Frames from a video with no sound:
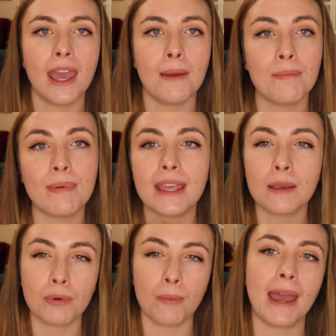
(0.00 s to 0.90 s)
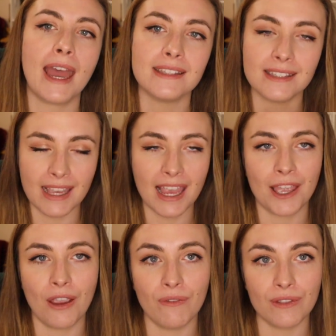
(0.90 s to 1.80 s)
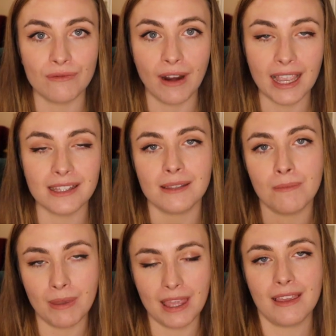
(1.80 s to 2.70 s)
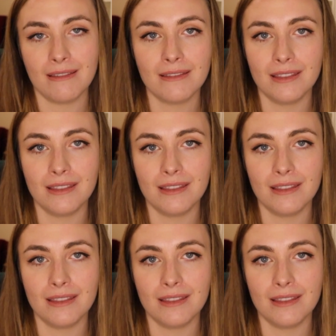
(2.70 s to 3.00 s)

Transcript: and being prepared to take over the reins and be